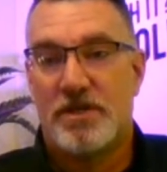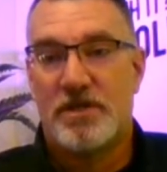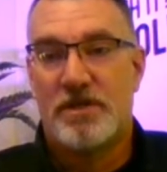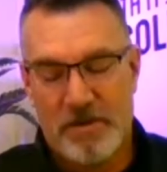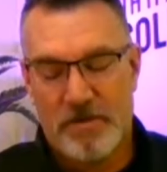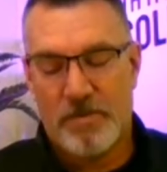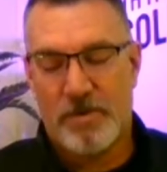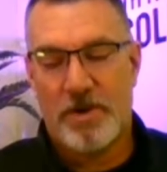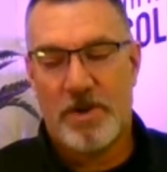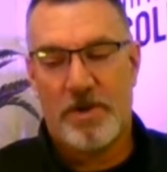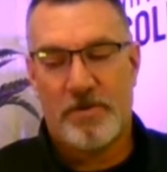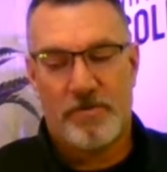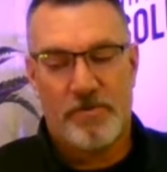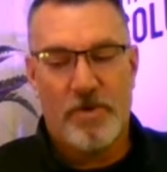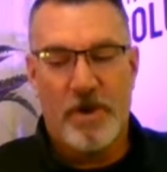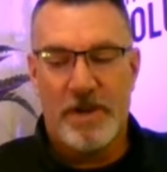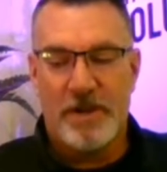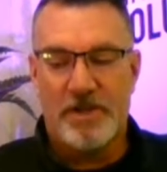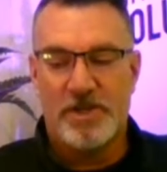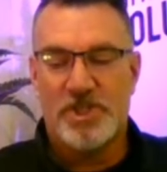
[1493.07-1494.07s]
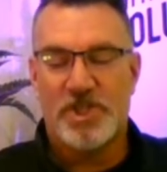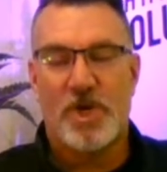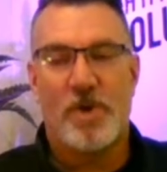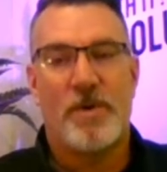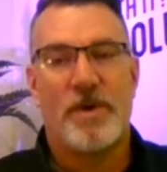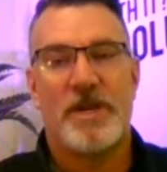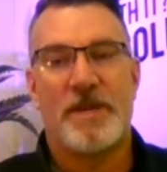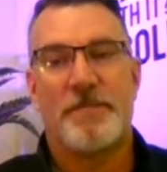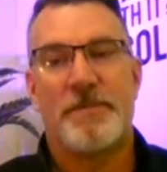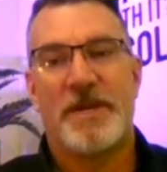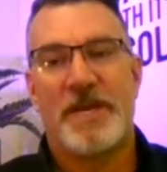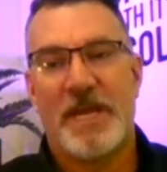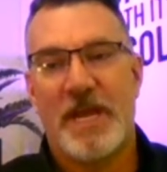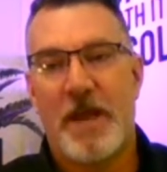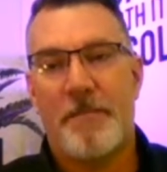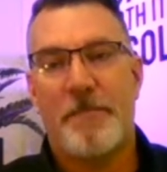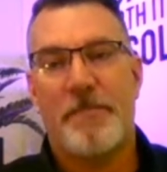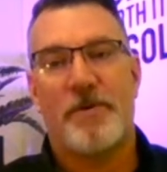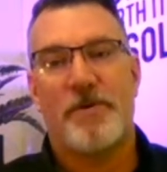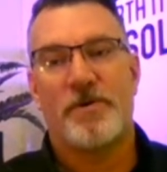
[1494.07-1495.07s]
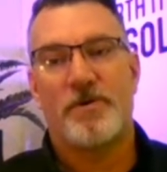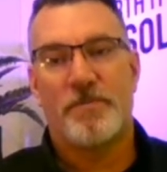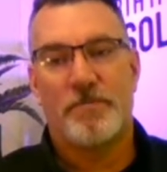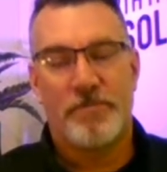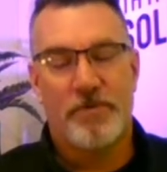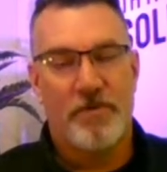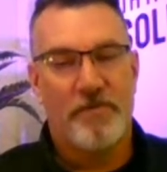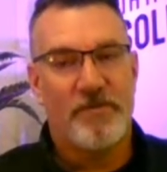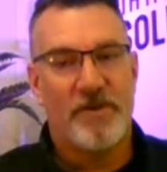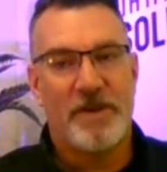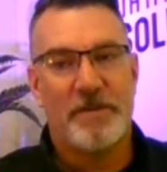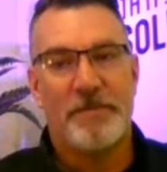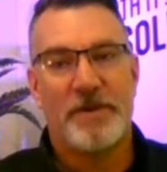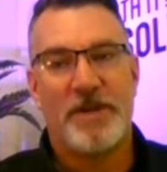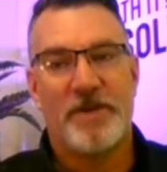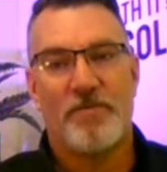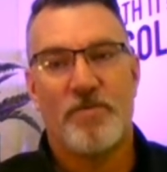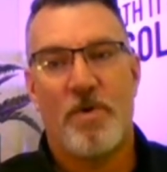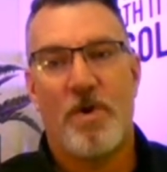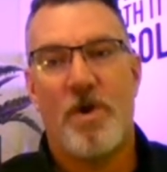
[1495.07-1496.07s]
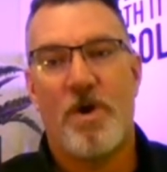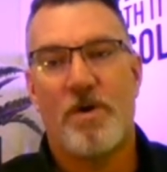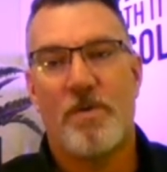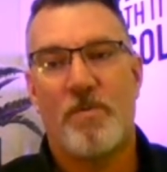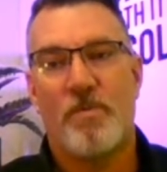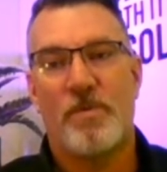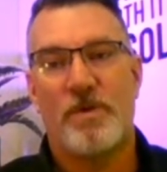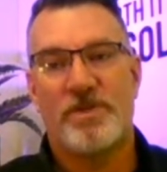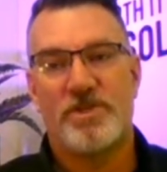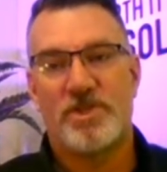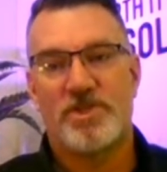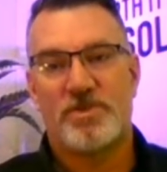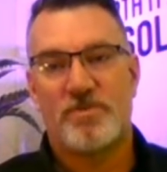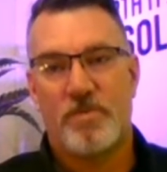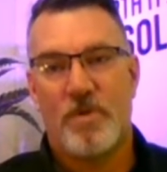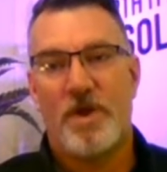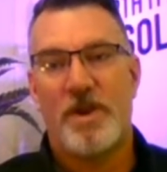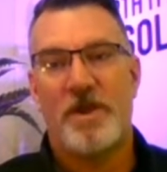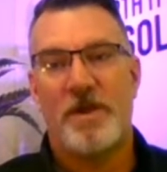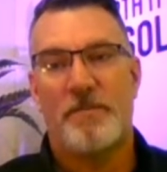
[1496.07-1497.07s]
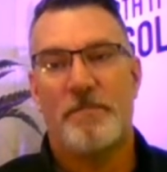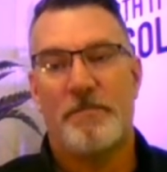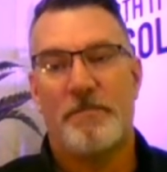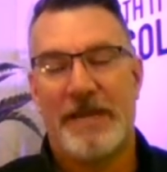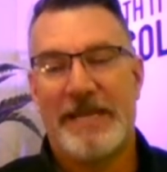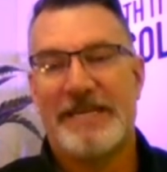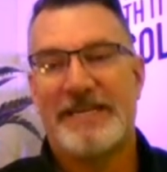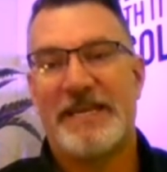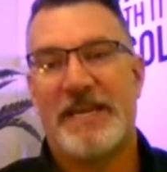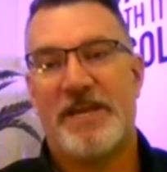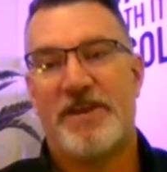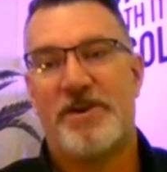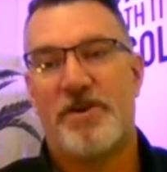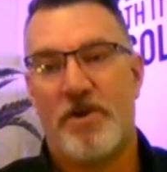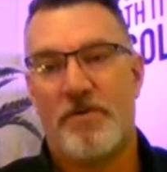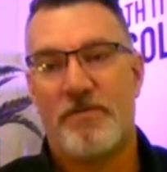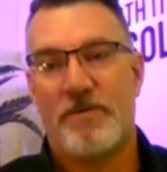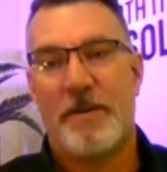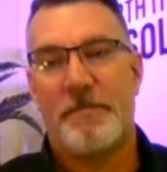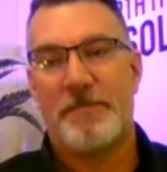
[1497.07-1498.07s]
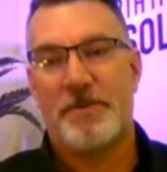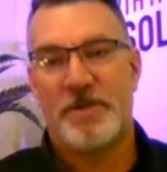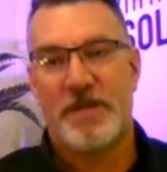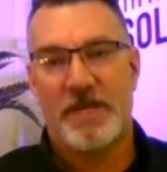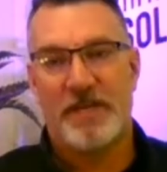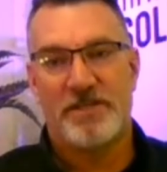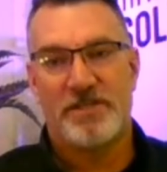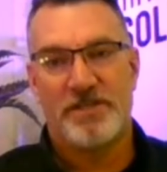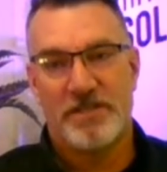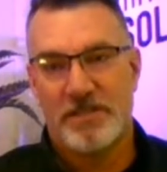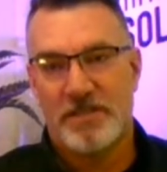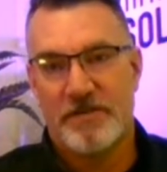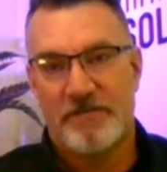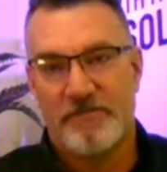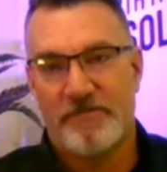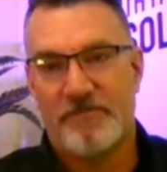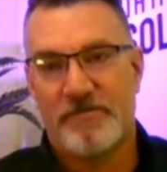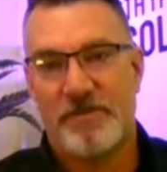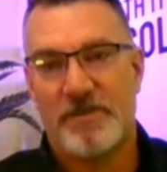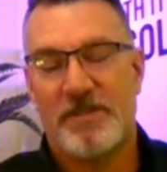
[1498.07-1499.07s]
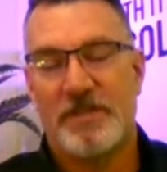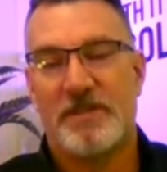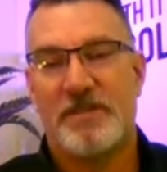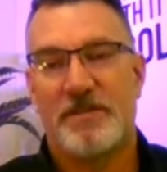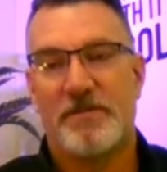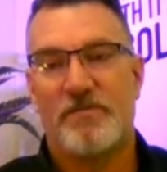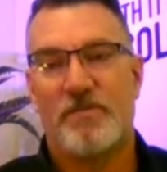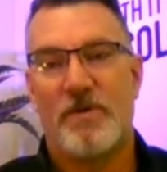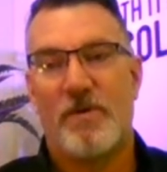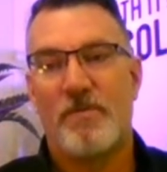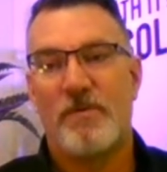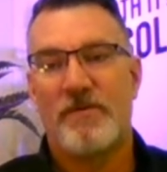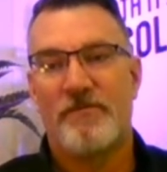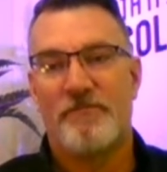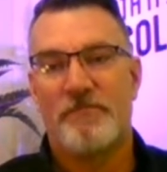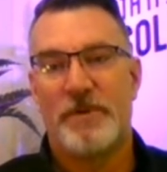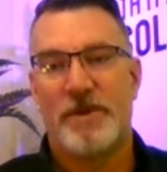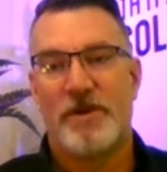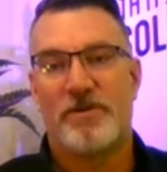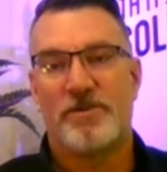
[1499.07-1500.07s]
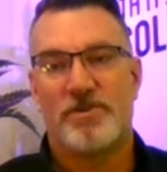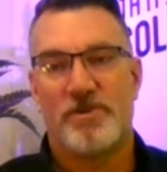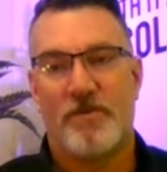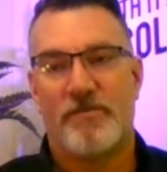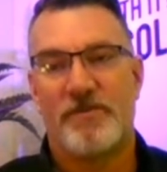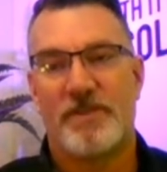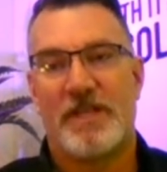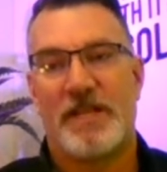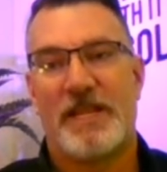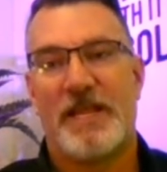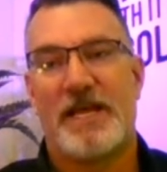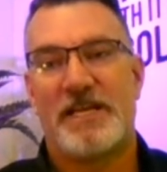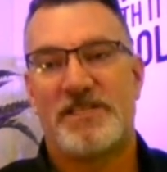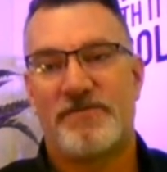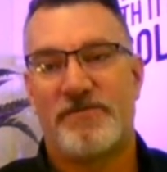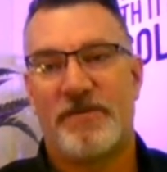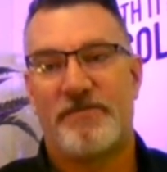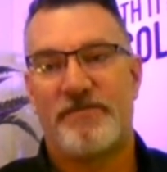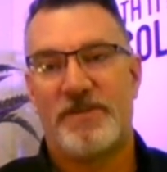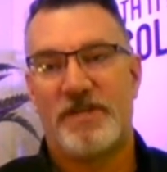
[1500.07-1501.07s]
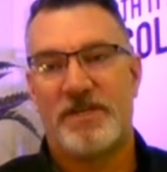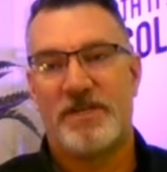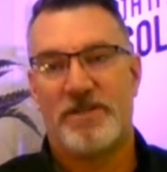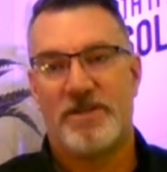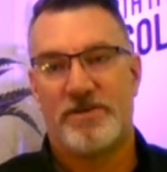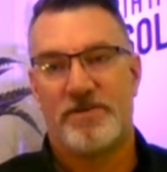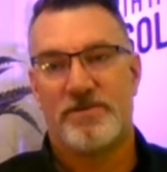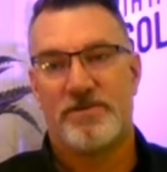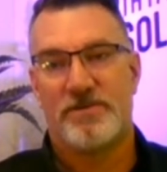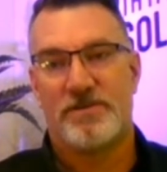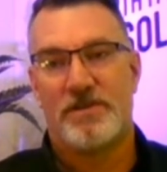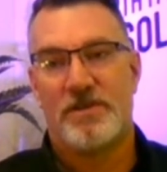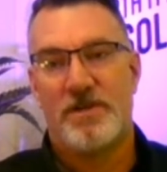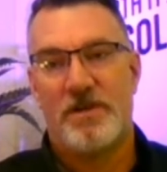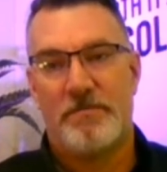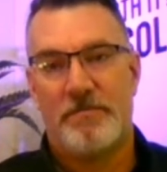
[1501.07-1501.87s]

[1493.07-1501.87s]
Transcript: We're not trying to show anybody up or prove anybody wrong. We just want to maintain our reputation of the what we've built over the last 15 years.